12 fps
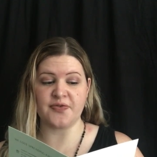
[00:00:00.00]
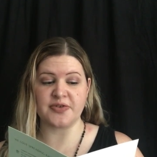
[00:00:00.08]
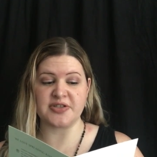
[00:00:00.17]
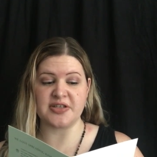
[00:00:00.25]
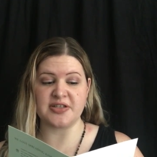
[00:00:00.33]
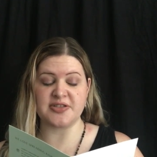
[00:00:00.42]
for
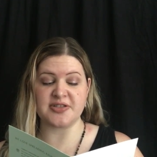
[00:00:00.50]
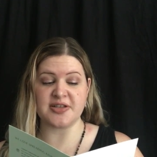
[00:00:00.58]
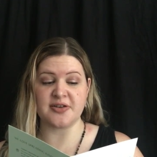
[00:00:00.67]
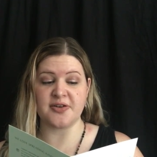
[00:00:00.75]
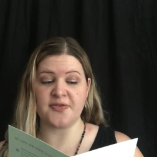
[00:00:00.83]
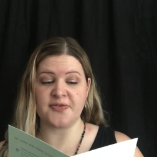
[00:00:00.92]

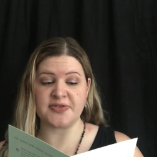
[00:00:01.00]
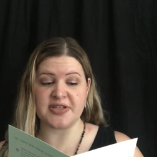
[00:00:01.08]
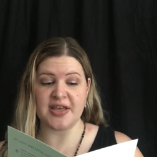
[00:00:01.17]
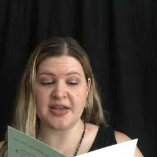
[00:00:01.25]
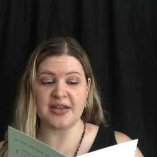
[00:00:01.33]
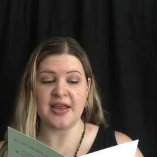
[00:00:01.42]
sensitive
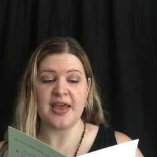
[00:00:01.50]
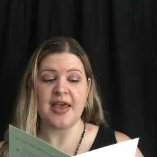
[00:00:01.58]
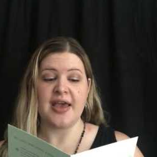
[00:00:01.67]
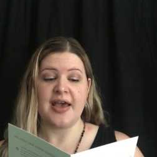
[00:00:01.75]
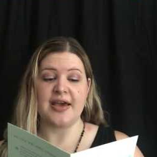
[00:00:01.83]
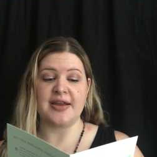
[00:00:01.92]
skin,
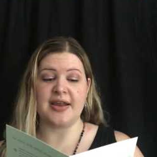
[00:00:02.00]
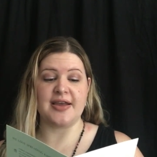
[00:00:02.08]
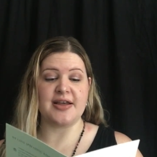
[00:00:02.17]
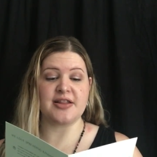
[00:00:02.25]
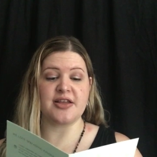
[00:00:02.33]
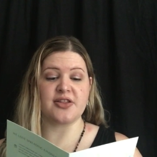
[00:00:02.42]
and a
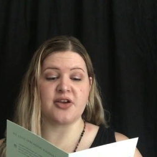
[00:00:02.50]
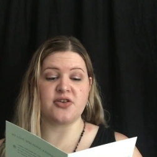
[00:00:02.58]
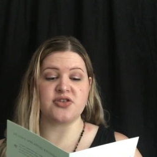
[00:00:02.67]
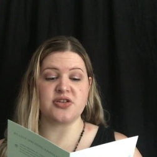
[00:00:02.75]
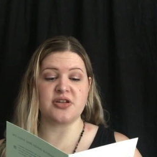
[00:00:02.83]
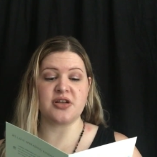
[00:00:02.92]
healing
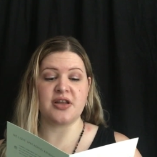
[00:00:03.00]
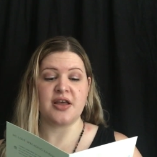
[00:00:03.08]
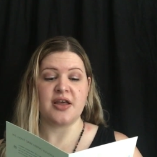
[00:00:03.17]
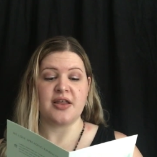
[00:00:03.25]
lotion